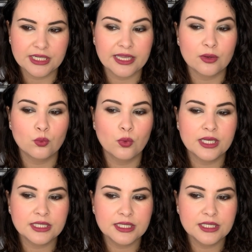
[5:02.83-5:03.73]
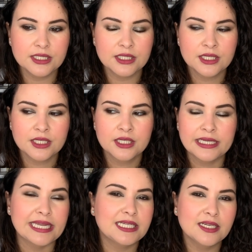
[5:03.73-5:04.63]
Like it wasn't,
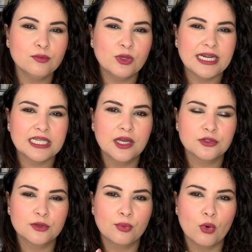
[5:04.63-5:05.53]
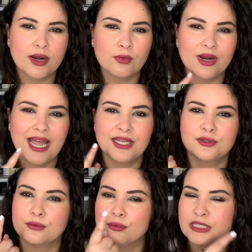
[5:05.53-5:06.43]
it didn't break down to the point where I had
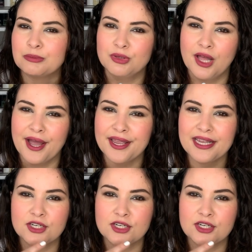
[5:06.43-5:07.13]
to reapply.